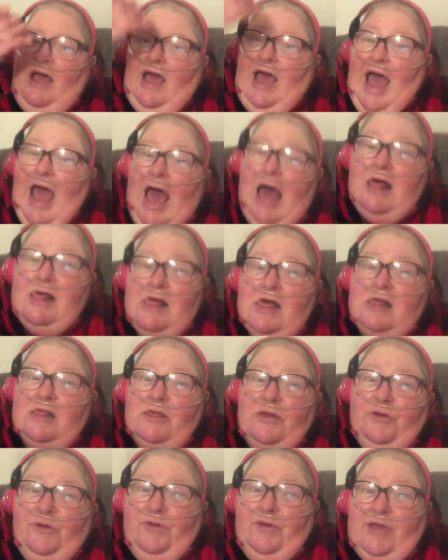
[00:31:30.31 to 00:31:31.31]

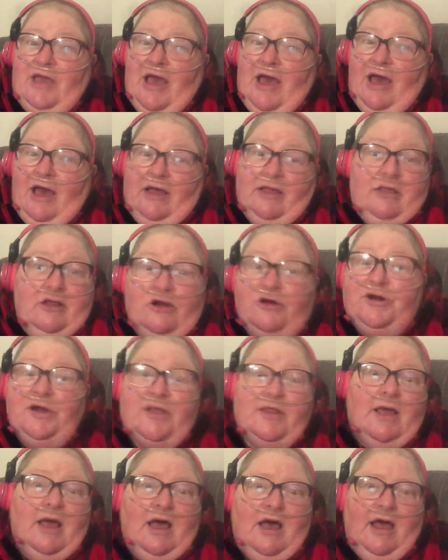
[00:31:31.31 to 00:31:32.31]
hallelujah, you're
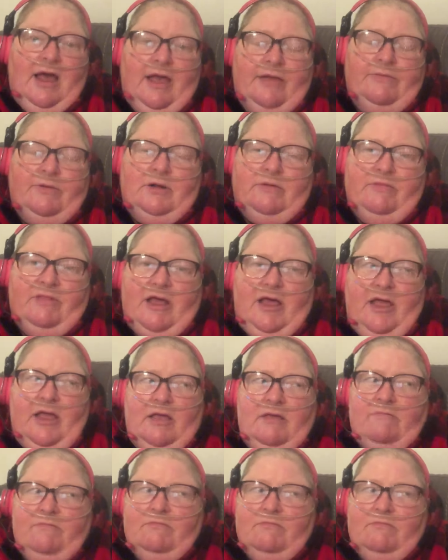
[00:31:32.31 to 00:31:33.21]
alive. And I'm like,